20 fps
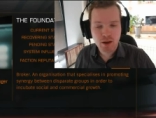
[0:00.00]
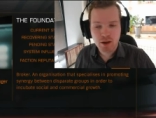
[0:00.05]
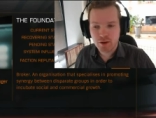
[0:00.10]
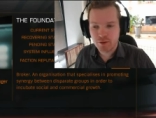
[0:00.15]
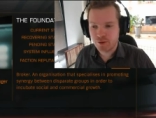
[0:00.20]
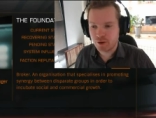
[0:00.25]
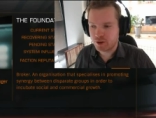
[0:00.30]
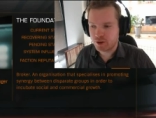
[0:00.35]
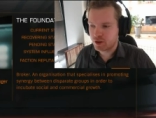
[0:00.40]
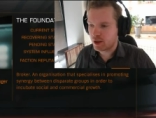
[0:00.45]

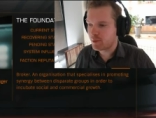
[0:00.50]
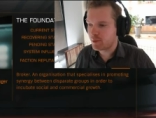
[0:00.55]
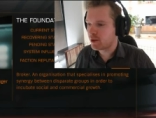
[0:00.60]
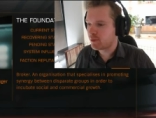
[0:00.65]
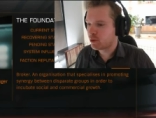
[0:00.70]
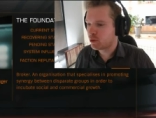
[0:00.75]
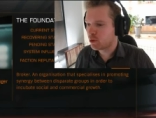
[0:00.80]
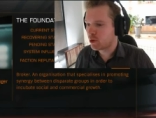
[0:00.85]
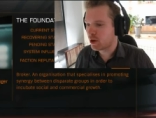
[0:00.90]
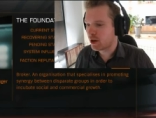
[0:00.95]
For instance, I'm in the
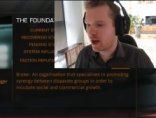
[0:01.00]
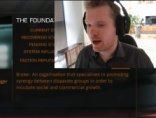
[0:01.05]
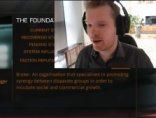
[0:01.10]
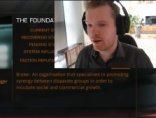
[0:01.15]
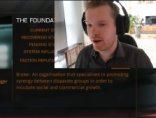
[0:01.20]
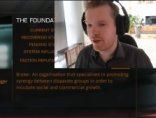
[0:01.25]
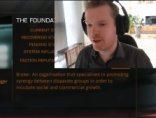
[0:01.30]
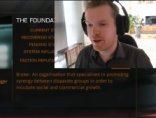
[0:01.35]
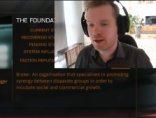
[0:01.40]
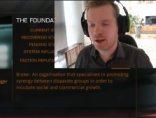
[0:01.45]
Beluga
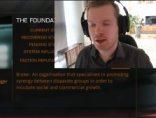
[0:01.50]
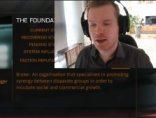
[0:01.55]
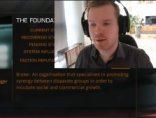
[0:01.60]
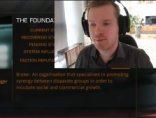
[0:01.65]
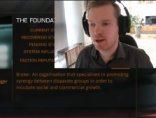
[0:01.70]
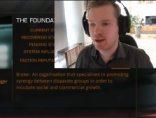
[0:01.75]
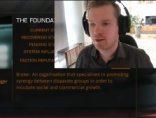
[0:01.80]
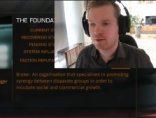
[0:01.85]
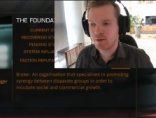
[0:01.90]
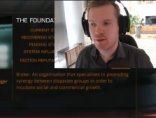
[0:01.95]
liner. I think I can
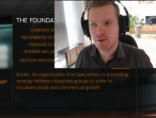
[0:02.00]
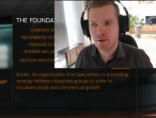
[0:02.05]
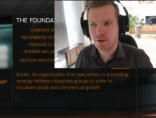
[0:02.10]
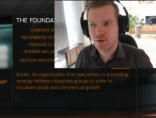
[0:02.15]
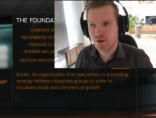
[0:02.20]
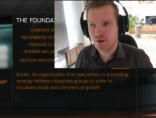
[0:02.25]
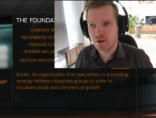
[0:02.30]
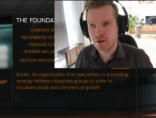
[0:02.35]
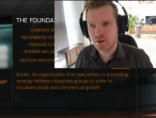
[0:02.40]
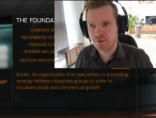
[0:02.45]
make
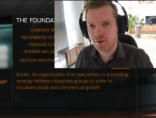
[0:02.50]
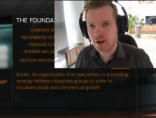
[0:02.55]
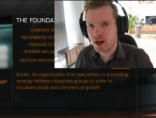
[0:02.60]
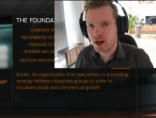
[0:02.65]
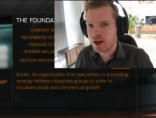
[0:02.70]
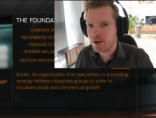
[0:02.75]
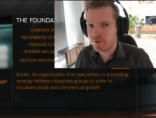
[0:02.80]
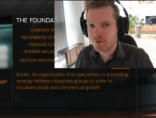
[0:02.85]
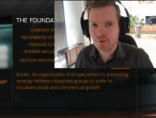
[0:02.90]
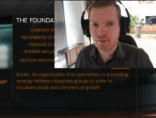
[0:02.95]

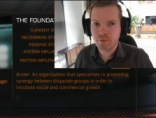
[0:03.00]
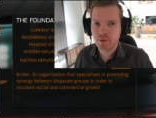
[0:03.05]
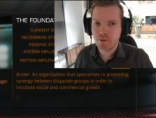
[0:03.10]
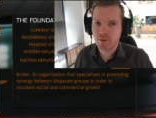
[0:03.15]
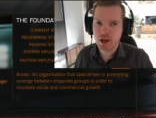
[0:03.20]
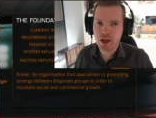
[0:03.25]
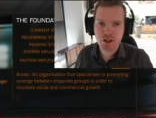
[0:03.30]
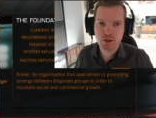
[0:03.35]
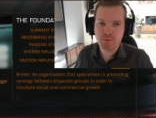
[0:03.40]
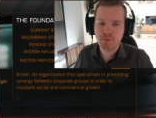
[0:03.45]
35
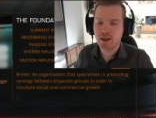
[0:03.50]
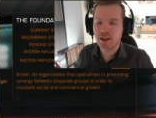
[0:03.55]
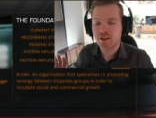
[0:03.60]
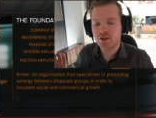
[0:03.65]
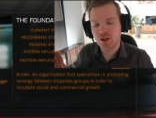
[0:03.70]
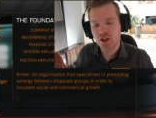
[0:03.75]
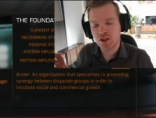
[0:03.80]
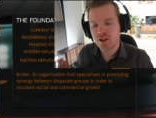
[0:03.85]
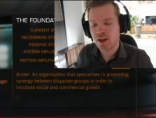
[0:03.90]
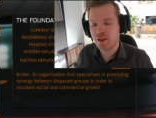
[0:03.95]
ish, but
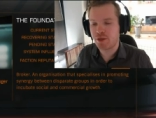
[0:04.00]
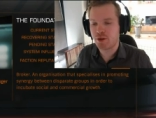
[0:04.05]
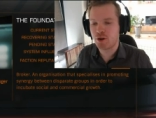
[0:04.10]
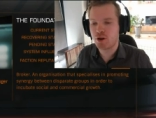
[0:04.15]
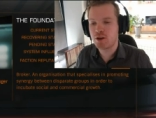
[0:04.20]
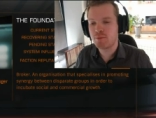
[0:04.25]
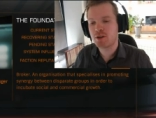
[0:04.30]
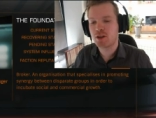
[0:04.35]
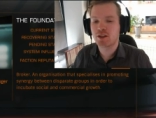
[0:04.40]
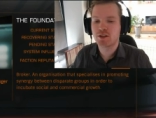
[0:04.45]
let's just say
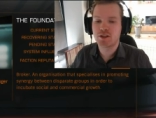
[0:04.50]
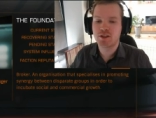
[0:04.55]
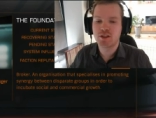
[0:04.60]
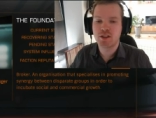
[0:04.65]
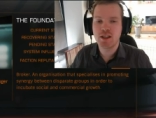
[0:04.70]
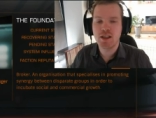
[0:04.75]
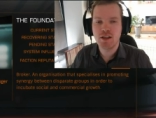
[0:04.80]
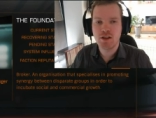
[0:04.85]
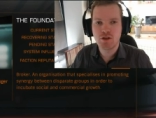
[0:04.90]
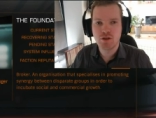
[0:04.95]
30 because it's
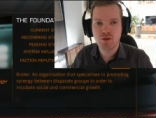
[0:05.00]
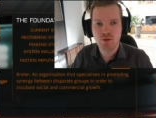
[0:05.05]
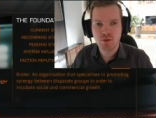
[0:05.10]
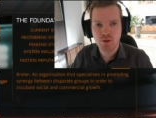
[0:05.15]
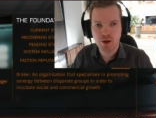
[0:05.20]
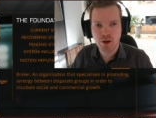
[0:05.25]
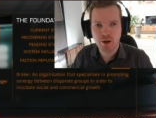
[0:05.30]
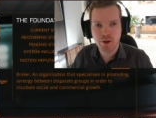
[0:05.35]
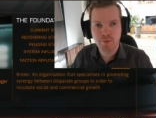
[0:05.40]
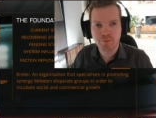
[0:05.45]
easy
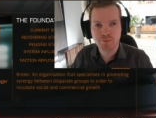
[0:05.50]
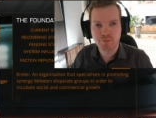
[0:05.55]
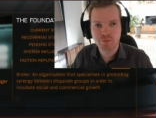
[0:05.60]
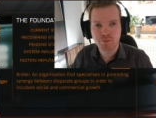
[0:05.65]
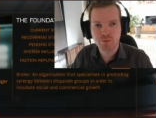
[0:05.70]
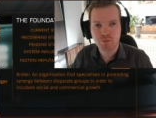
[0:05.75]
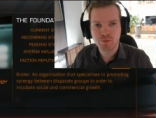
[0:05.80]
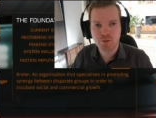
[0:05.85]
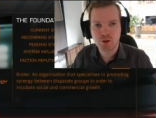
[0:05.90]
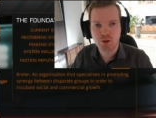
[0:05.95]
to um,
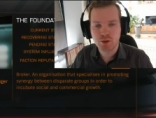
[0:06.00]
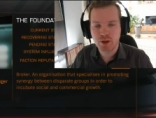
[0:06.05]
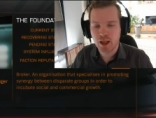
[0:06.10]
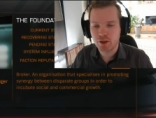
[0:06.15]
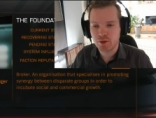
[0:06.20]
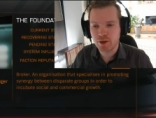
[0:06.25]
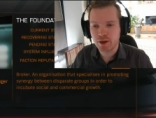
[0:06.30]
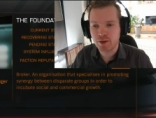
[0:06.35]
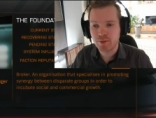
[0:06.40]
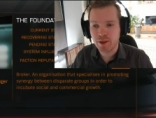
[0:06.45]
to
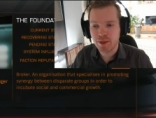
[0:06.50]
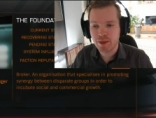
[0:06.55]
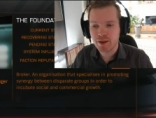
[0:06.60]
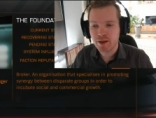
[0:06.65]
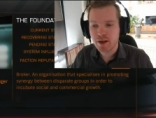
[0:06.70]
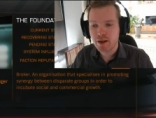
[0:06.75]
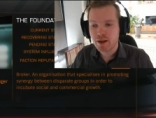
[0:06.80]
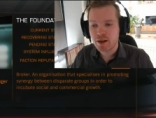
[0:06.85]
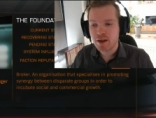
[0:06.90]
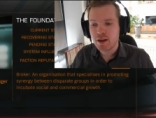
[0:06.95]
calculate with.
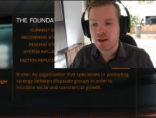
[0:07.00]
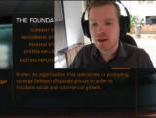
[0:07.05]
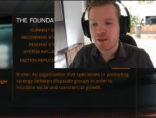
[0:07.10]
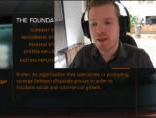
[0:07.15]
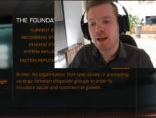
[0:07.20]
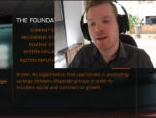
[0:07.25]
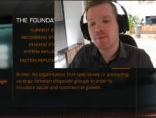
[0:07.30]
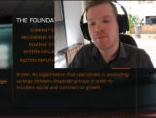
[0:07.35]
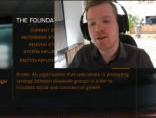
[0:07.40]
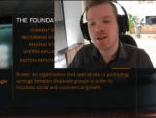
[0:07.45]

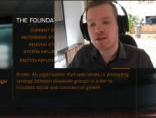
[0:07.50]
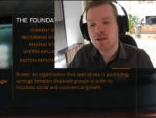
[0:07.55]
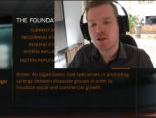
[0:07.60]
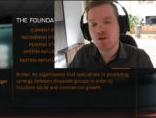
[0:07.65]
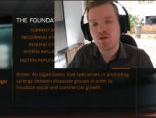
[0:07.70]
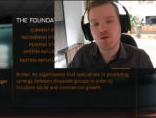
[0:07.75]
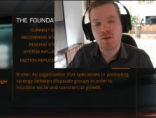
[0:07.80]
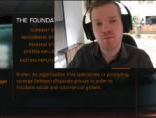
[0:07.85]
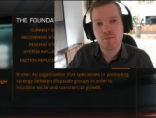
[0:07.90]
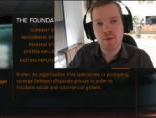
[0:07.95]
That means
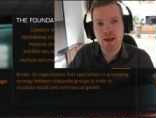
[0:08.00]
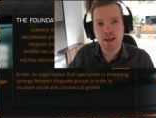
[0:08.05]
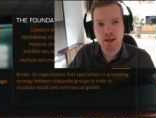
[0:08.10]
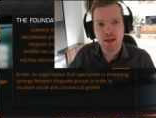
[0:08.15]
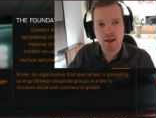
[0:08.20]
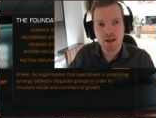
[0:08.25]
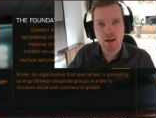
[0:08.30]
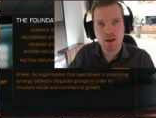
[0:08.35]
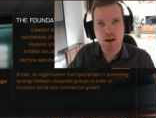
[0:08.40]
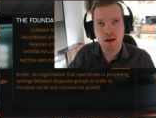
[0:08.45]
that you're
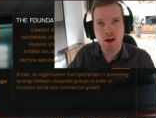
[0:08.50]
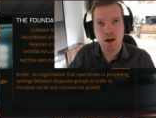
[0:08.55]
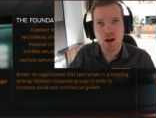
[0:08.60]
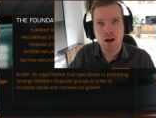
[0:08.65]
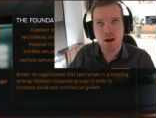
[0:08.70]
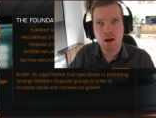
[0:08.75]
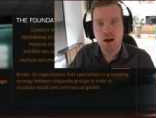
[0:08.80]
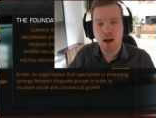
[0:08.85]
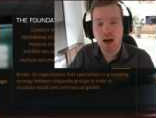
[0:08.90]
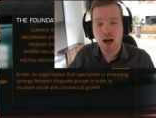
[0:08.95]
making
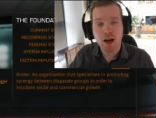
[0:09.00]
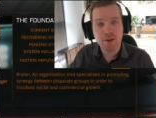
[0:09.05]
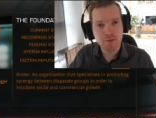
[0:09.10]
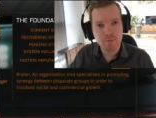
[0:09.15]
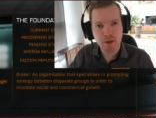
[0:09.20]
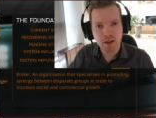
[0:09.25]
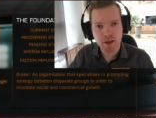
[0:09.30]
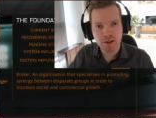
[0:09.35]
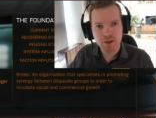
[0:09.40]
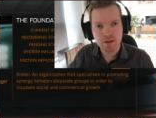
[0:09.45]
uh, half a
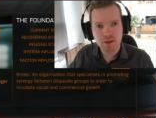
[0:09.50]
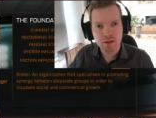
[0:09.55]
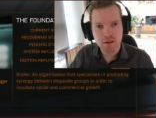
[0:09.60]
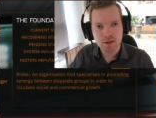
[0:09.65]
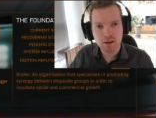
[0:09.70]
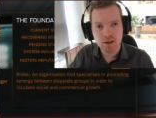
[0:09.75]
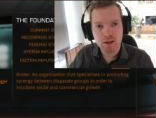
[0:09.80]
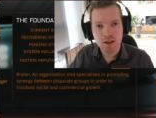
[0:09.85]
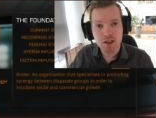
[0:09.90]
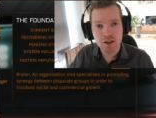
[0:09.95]
million
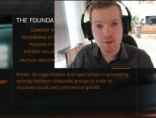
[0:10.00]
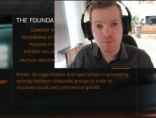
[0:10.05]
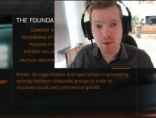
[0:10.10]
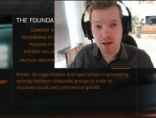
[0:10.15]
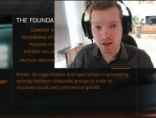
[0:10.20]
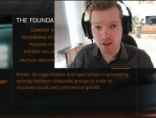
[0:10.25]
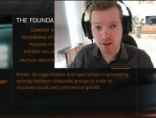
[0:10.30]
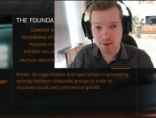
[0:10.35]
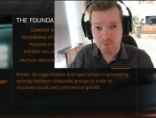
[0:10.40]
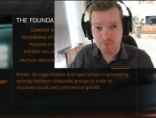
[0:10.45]
each
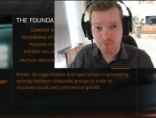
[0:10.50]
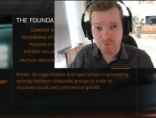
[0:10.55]
minute.